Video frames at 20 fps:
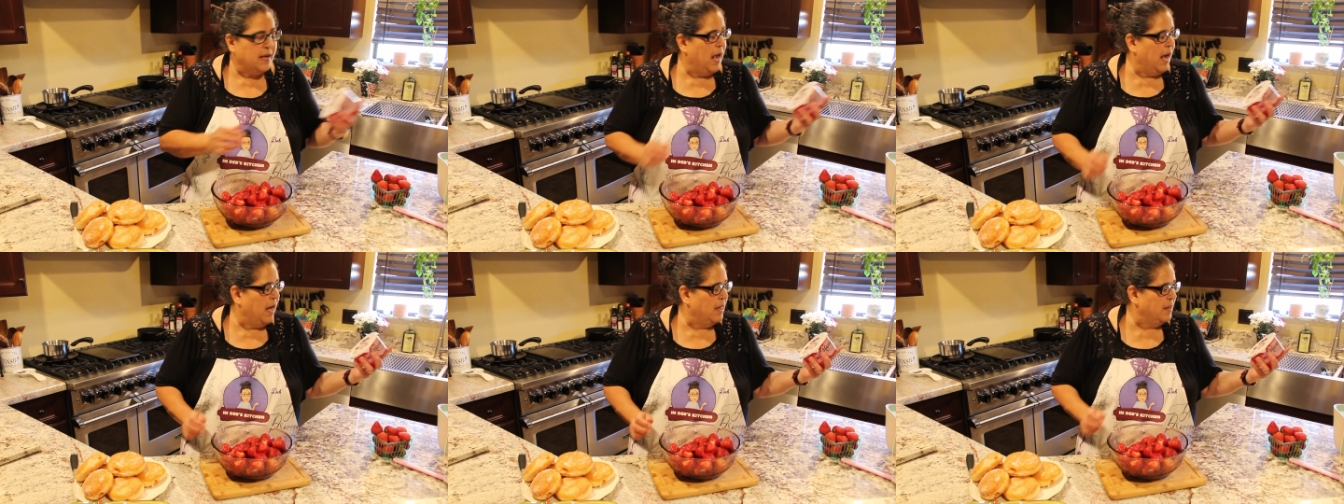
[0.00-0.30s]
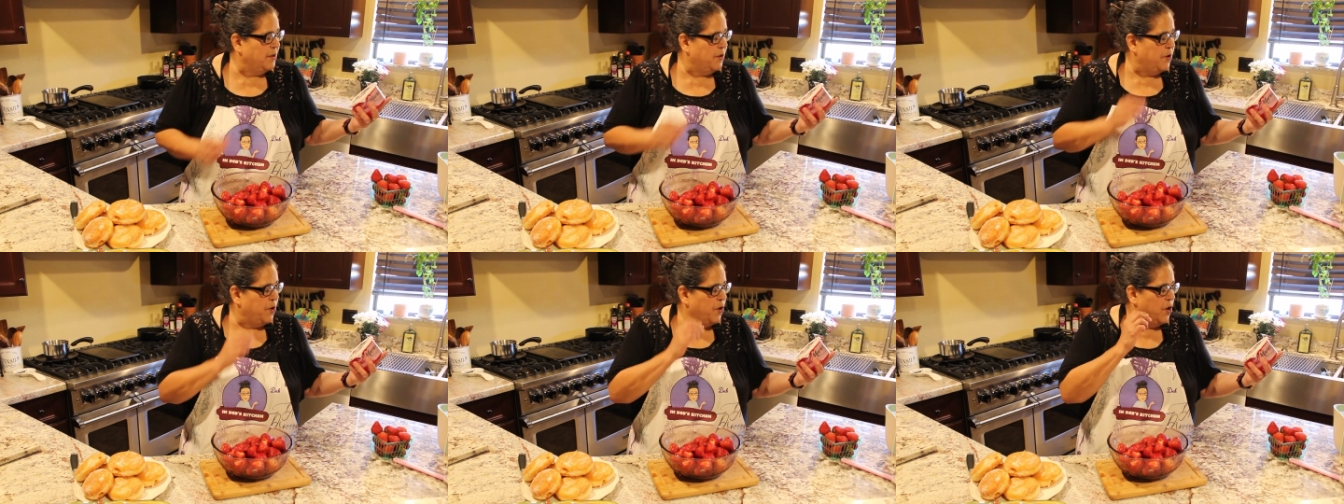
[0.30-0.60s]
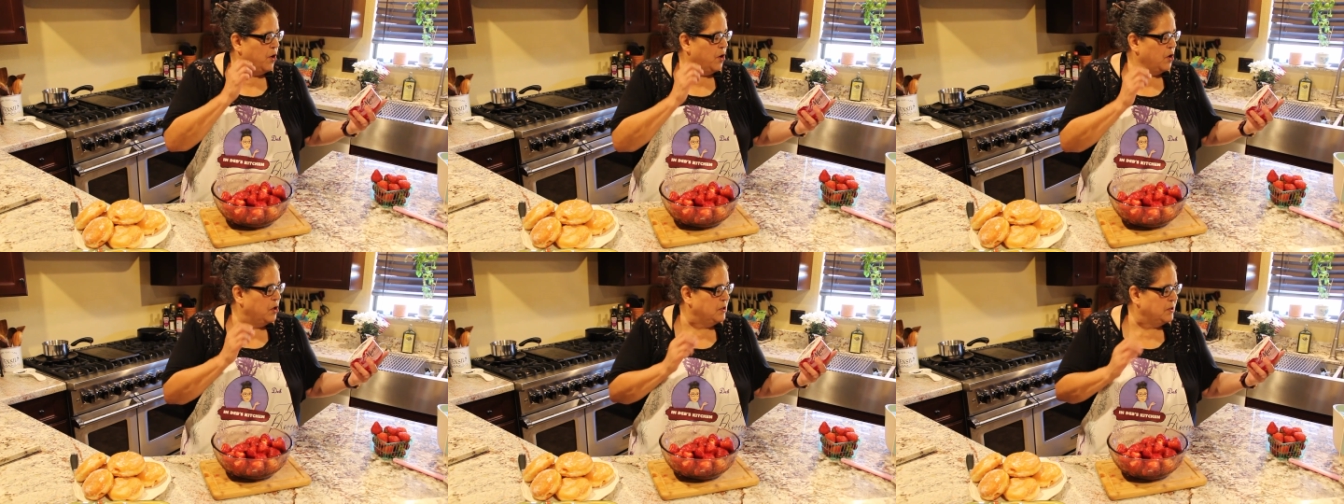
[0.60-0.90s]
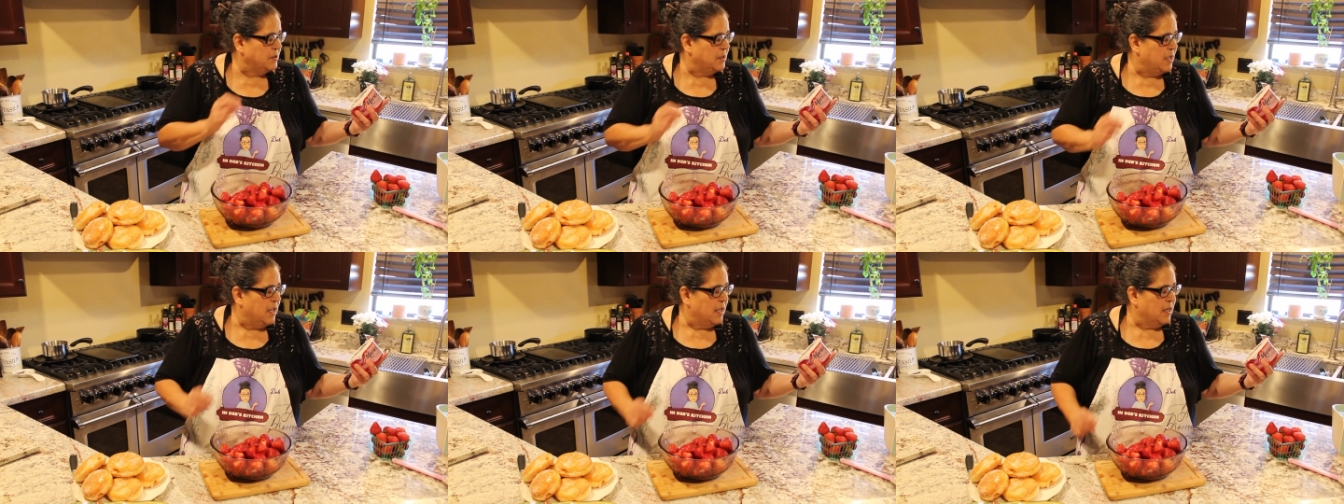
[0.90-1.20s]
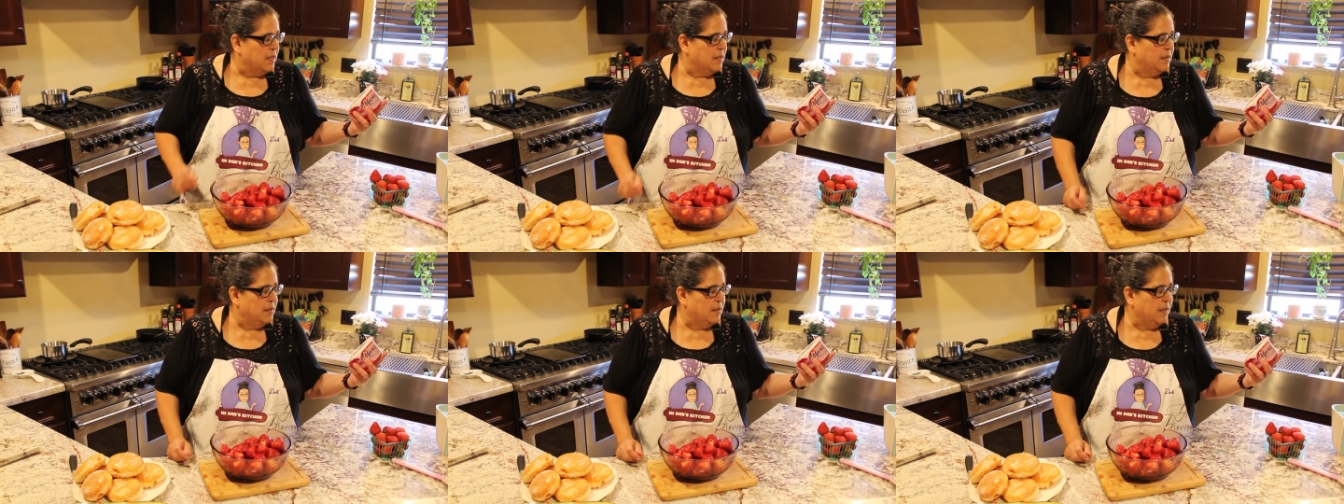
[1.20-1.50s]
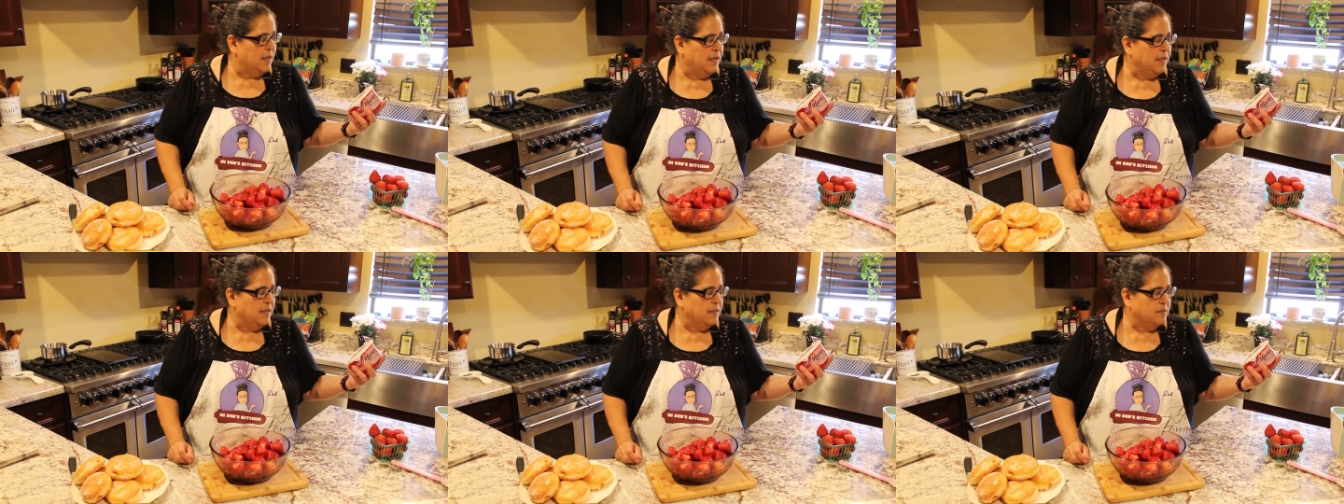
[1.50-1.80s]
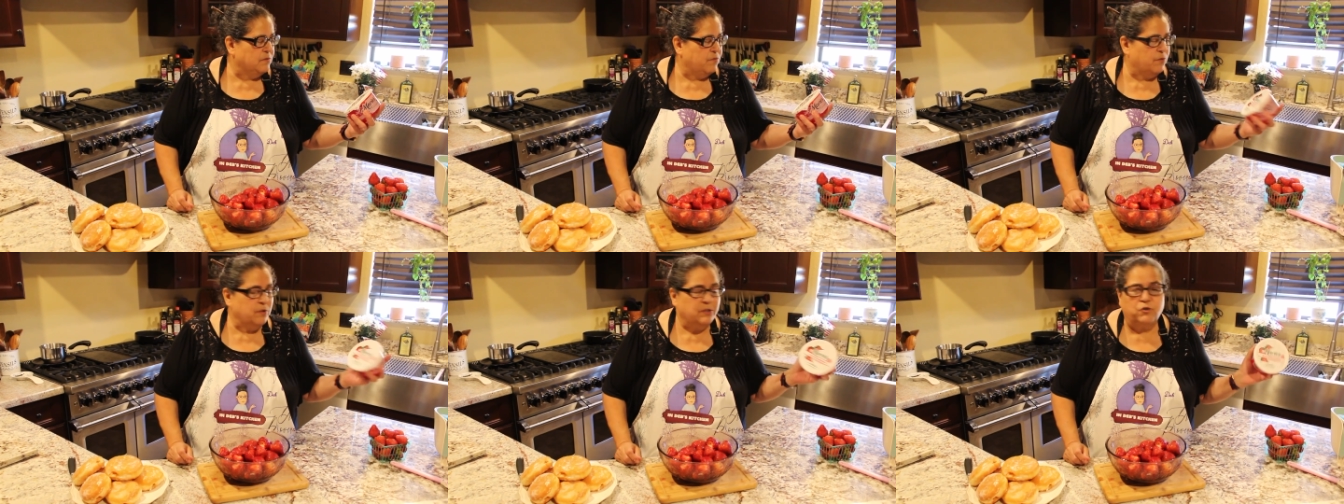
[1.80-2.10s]
Callender's
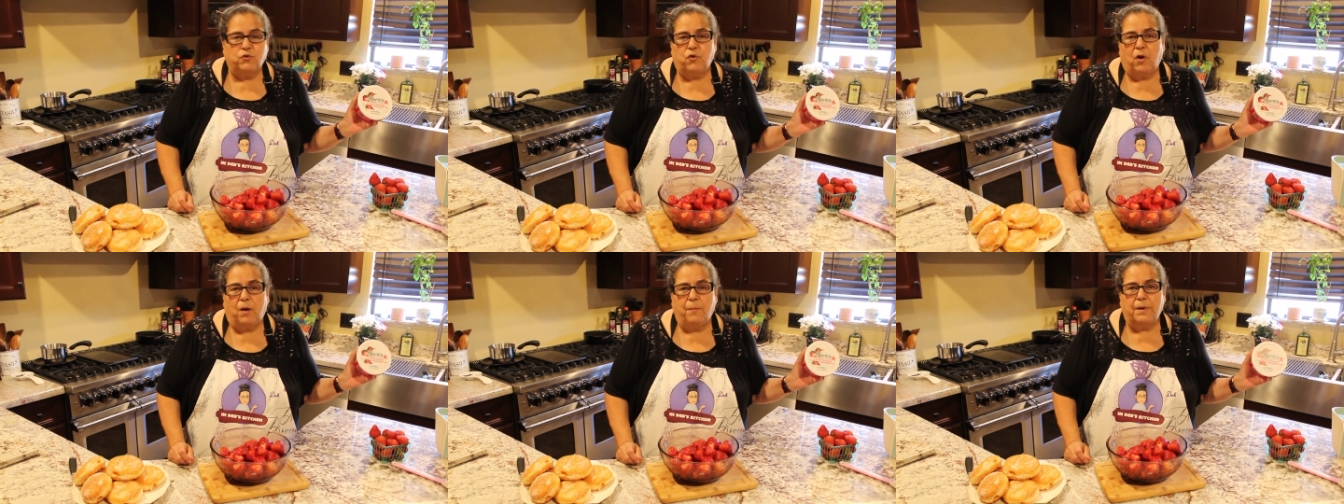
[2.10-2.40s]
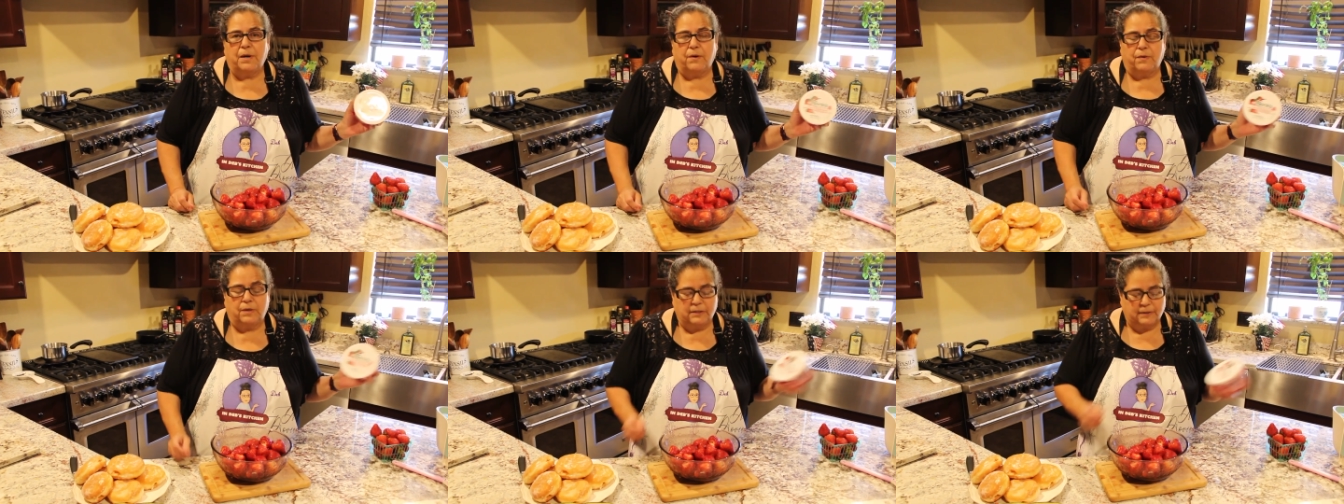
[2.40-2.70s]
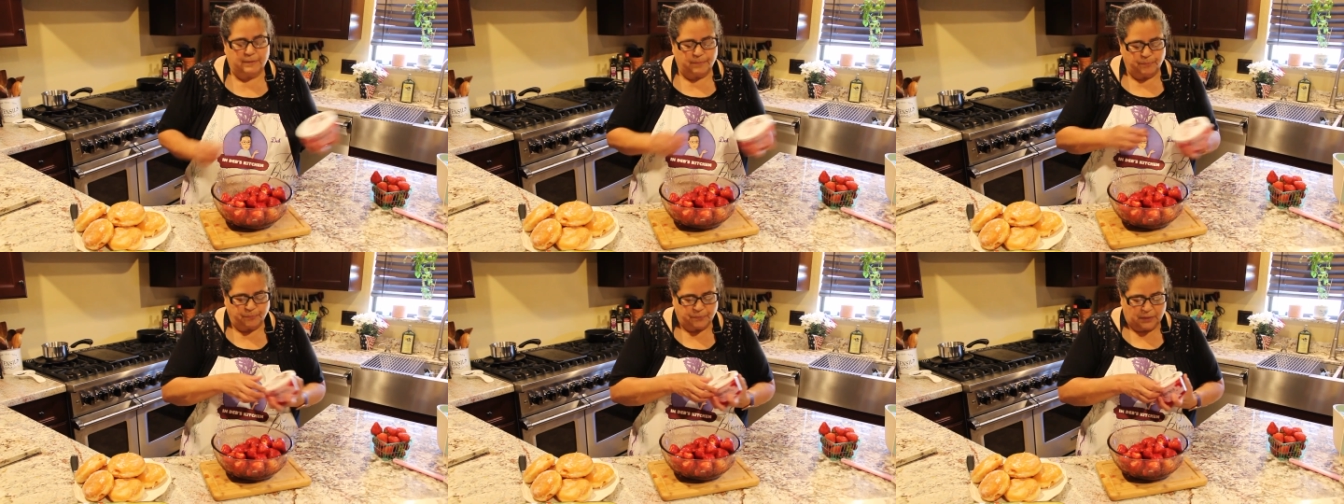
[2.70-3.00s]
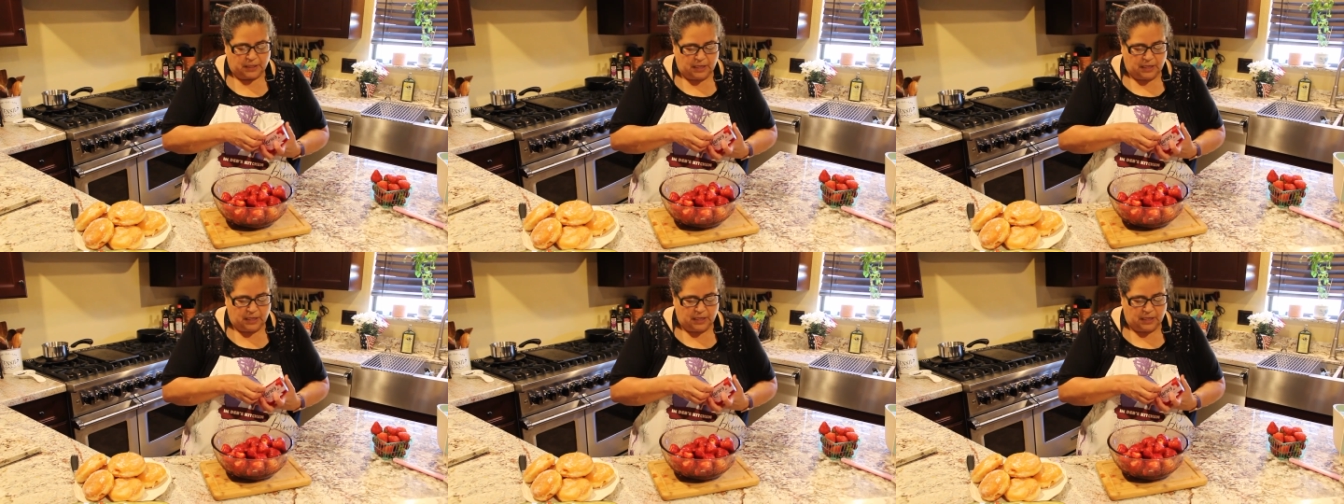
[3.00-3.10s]
Glaze for strawberries.